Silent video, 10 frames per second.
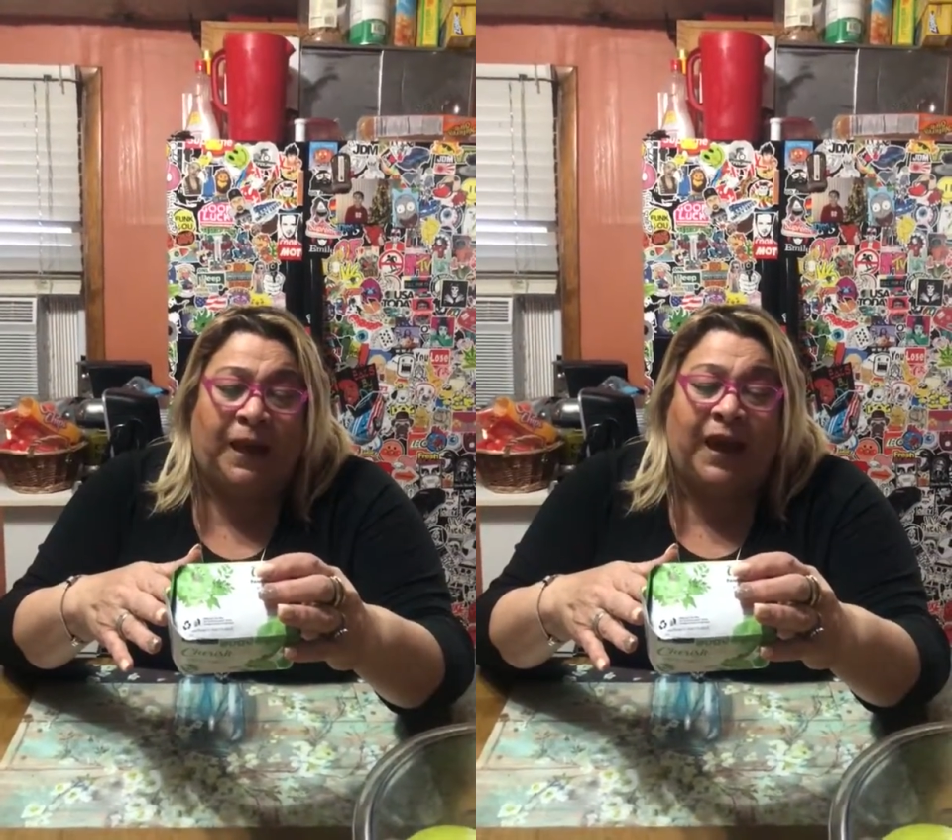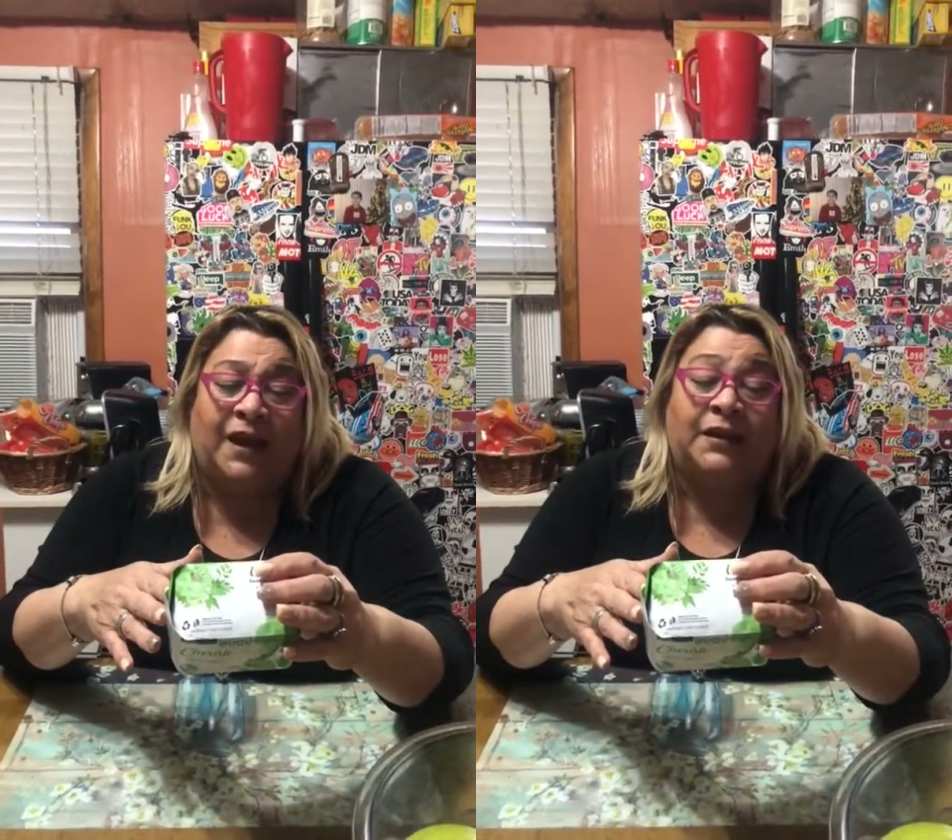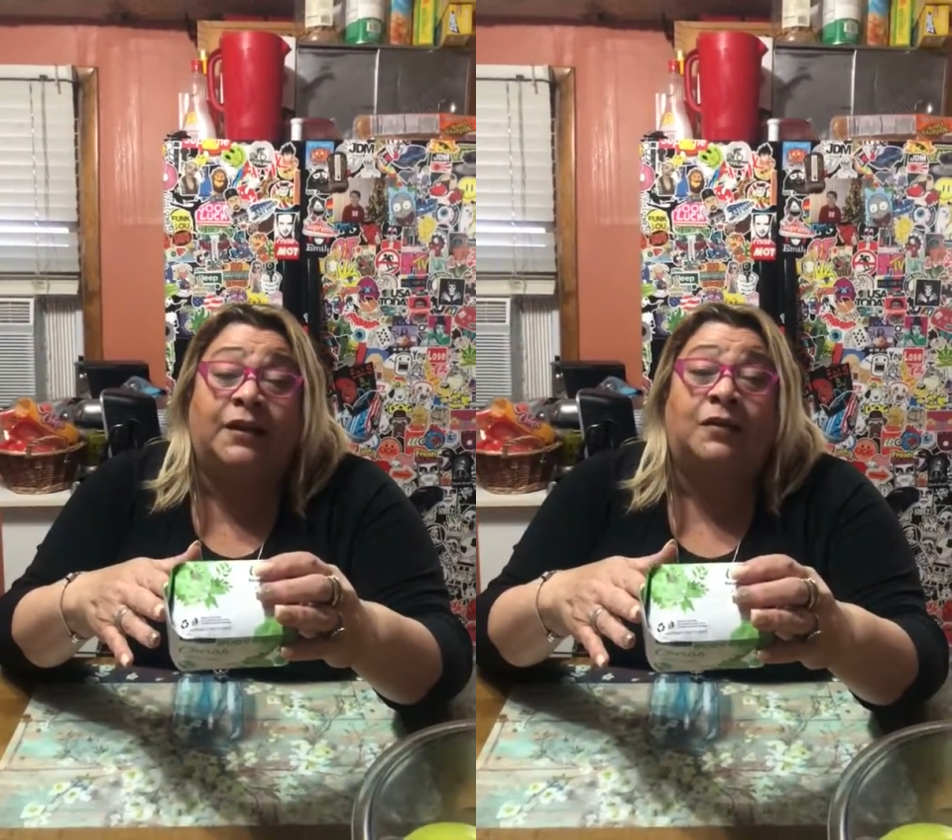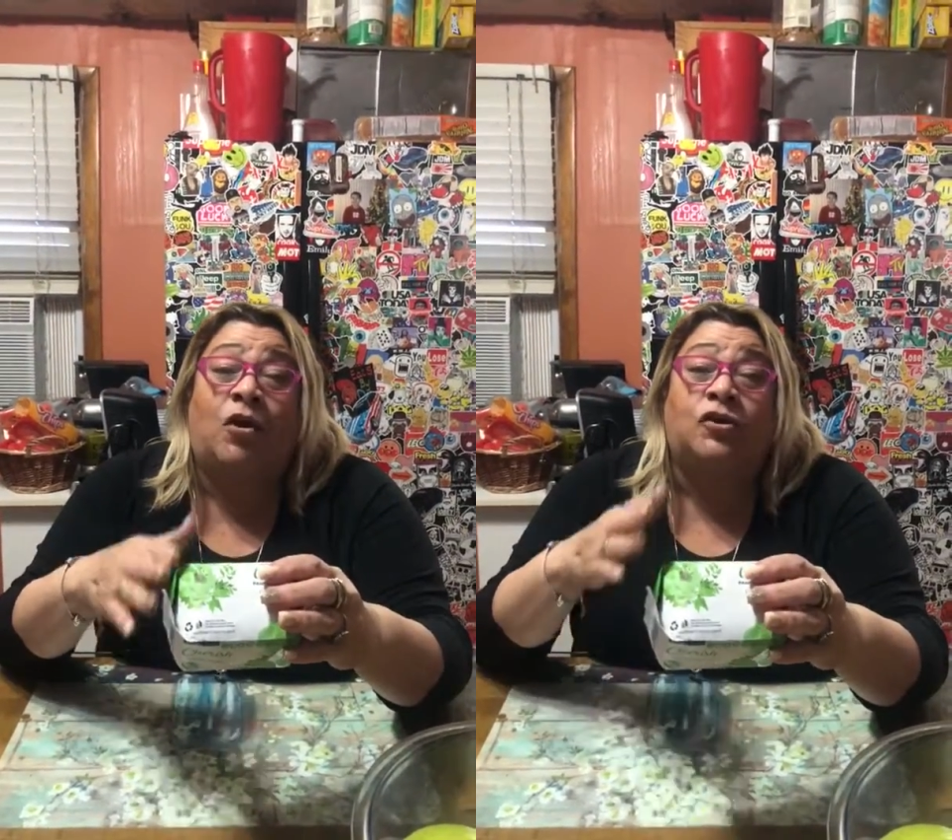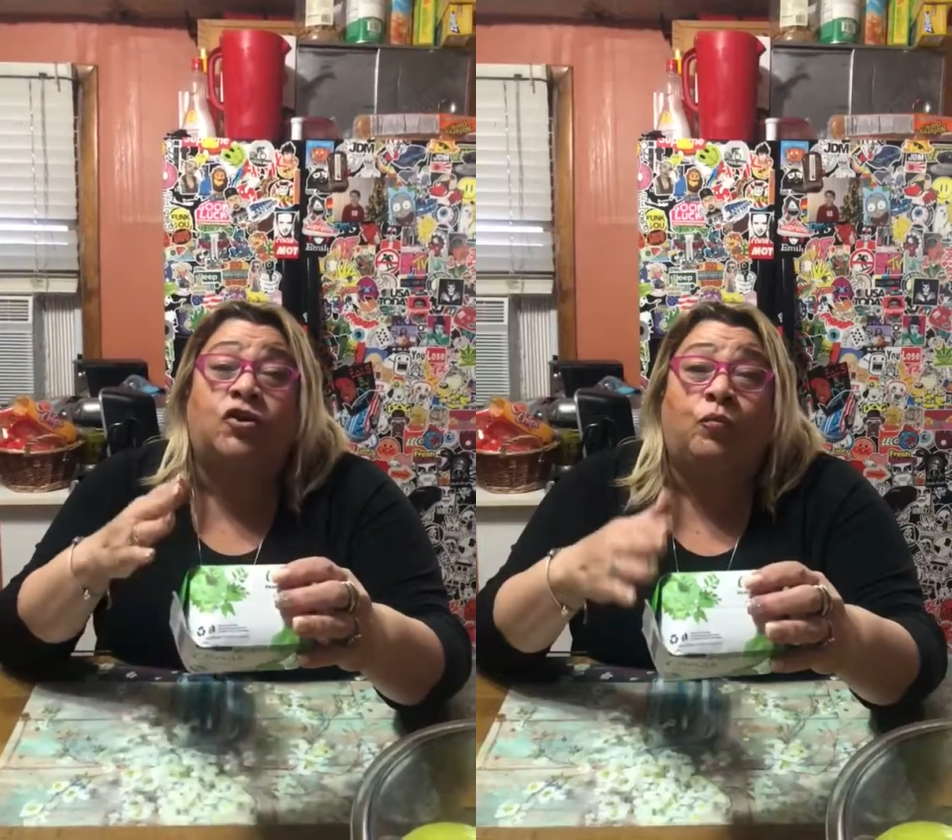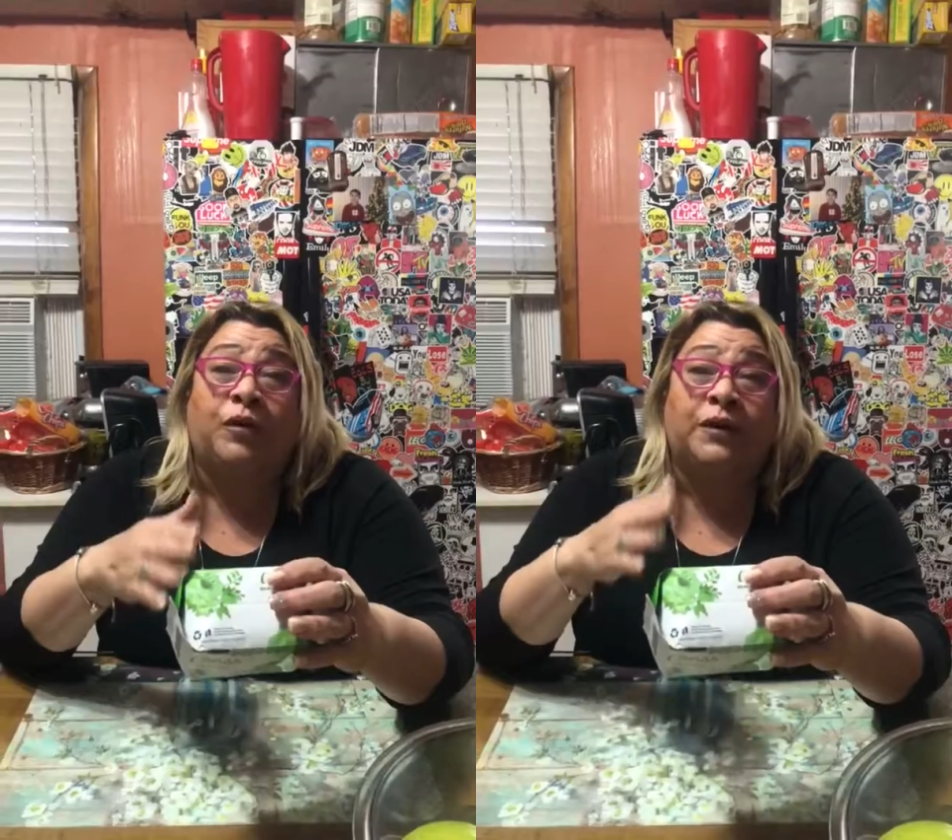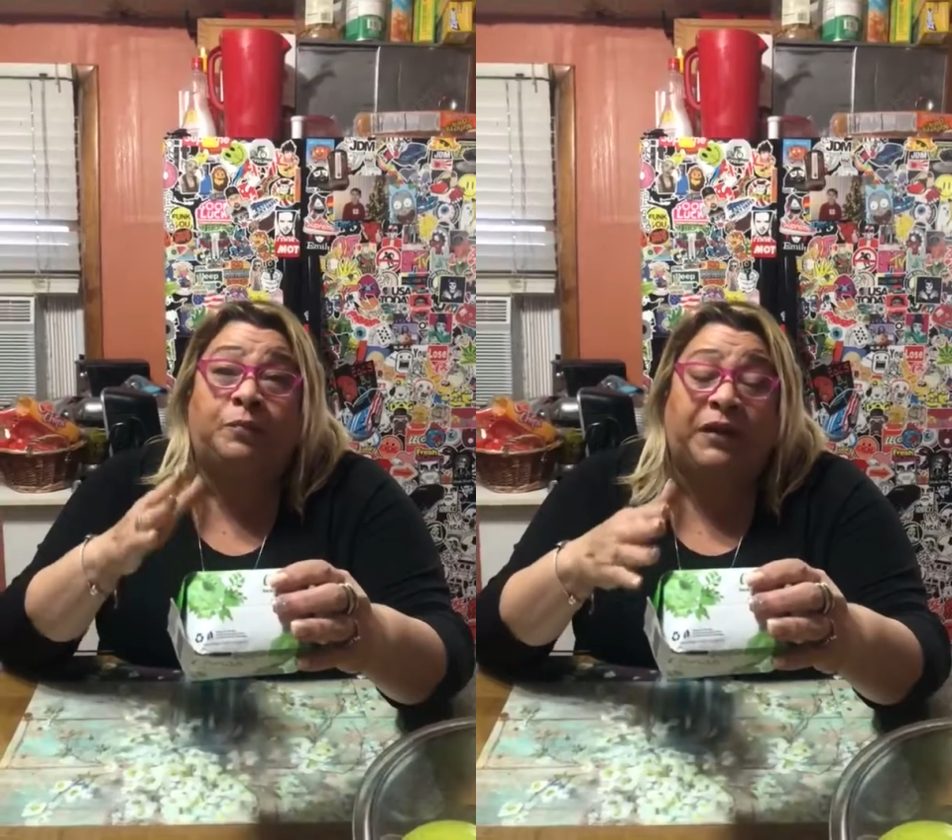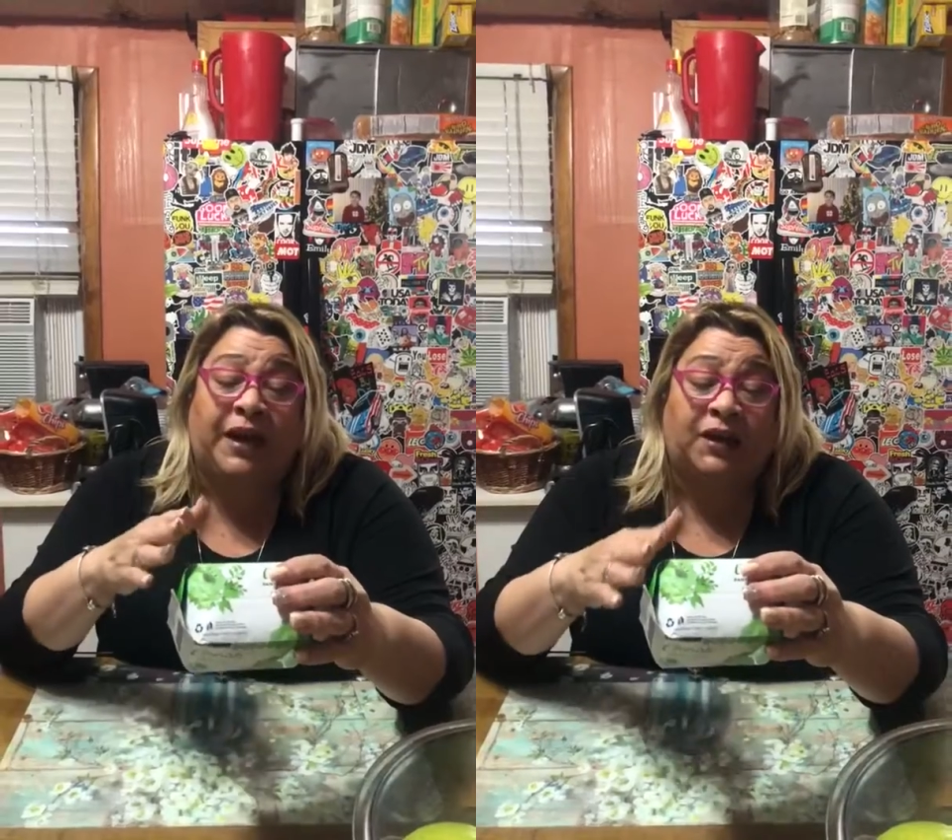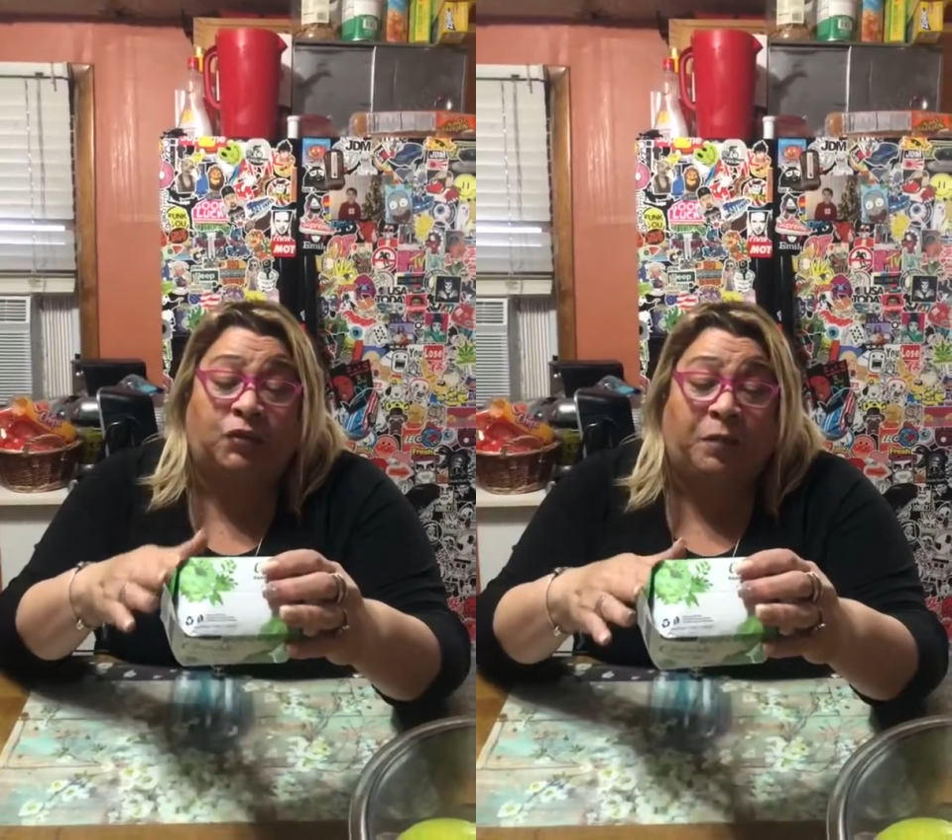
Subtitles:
And it also brings pH